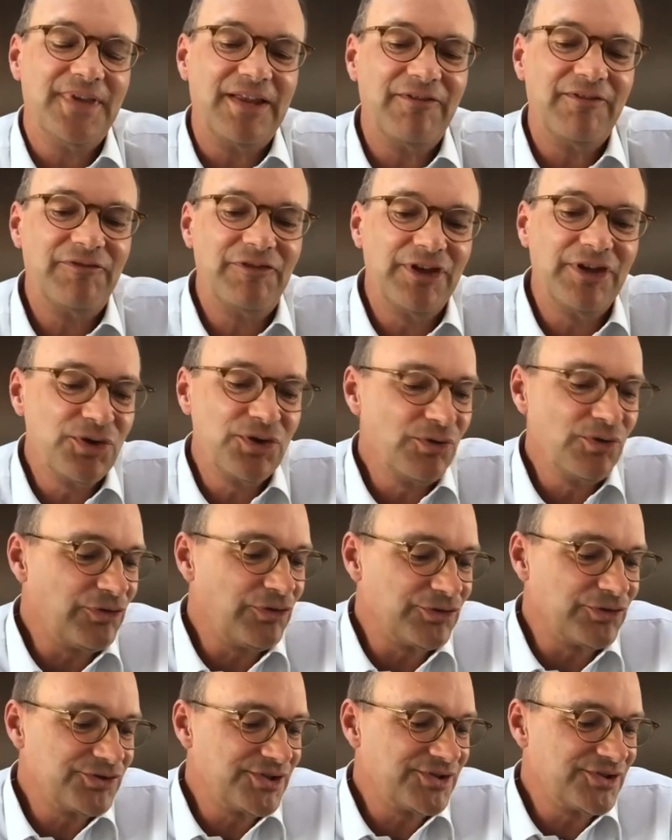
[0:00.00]
Thank you
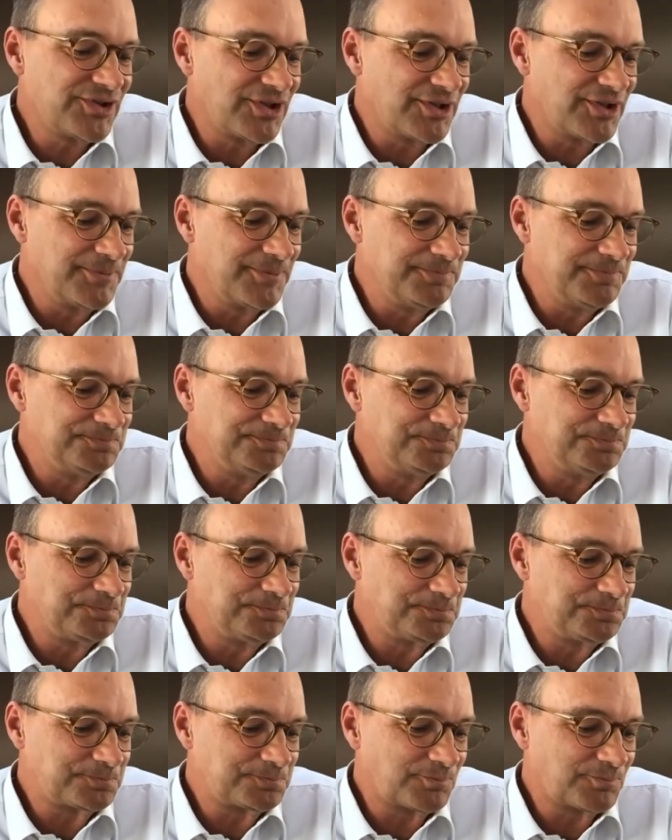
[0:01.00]
for this
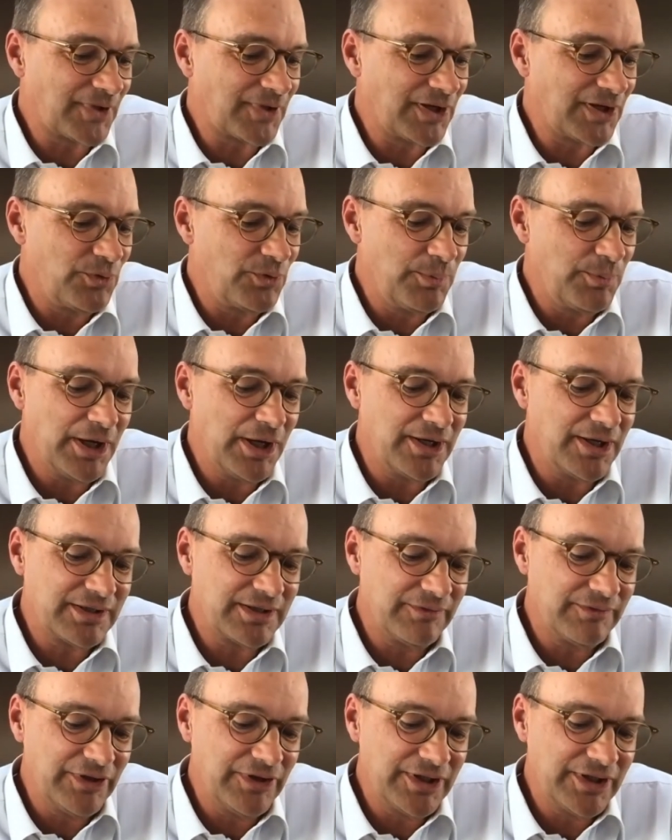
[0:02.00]
remark. I
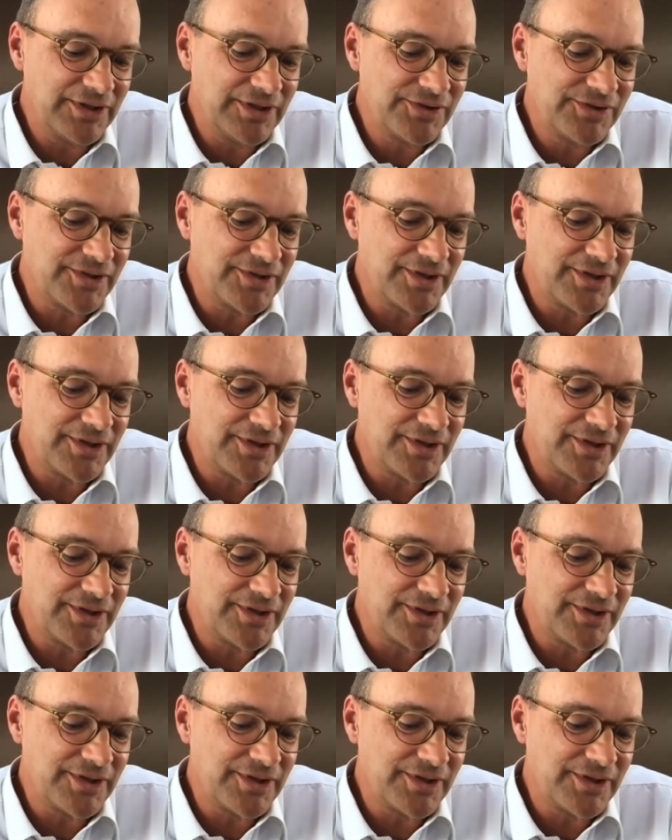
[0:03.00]
think it's